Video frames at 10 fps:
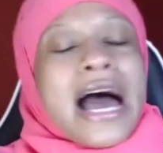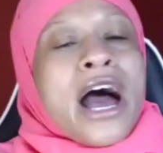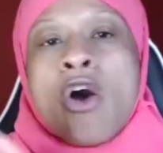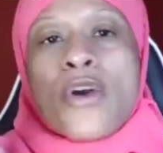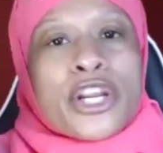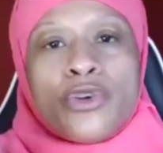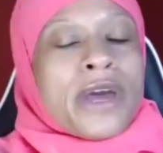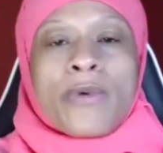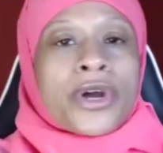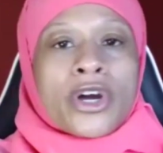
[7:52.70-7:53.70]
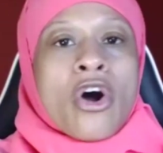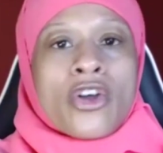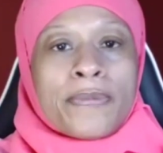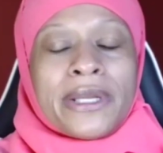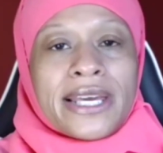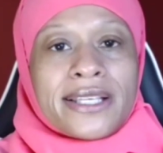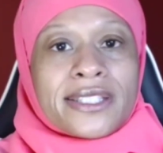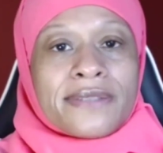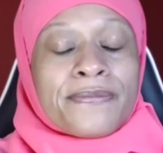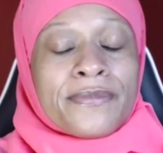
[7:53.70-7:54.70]
I already knew they were going to call the
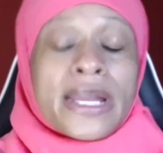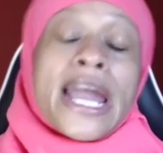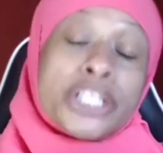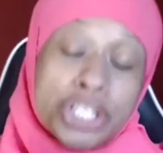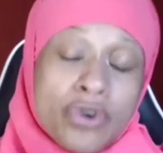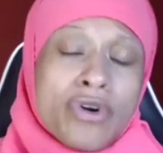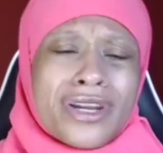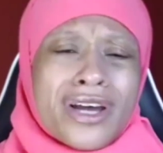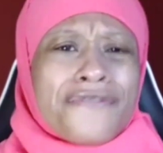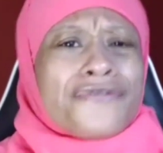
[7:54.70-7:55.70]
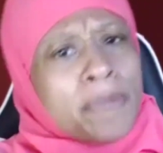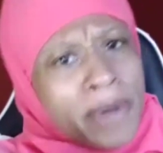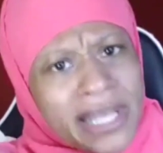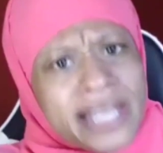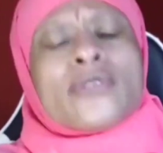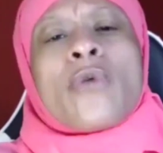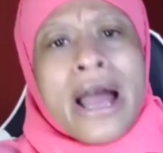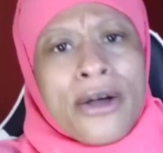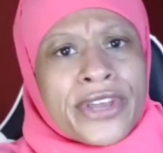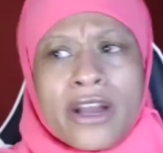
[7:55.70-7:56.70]
police. And sure enough, the police were
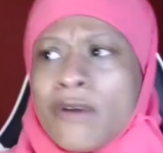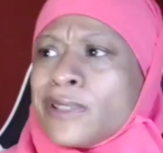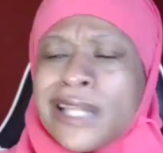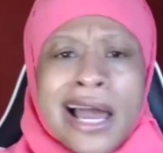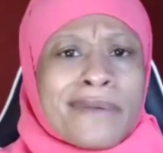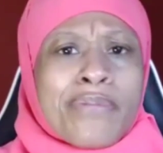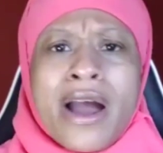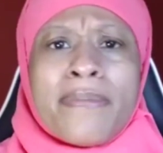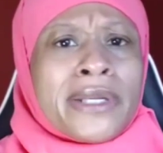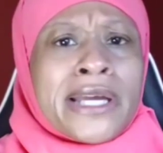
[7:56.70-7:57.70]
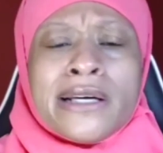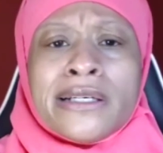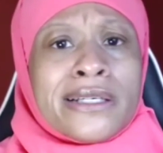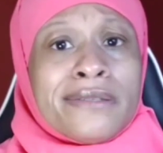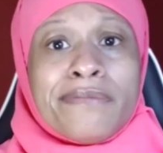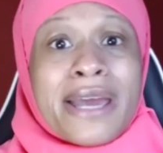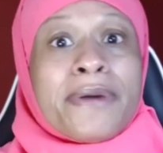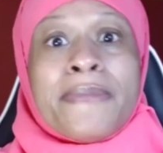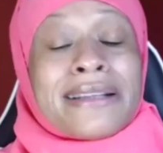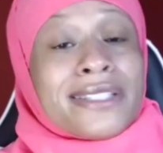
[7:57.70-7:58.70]
out there. It was like probably a good,
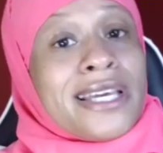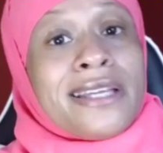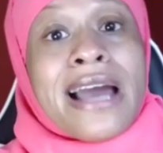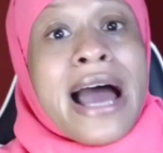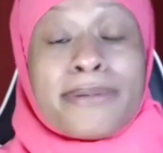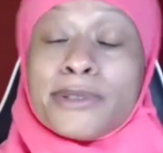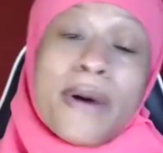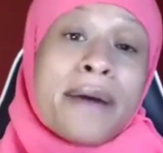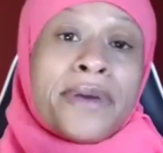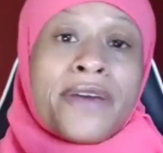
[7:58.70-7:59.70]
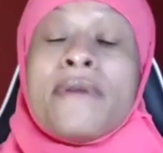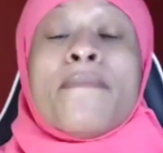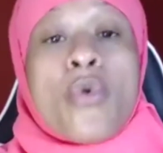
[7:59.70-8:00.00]
maybe about 10 cops, probably even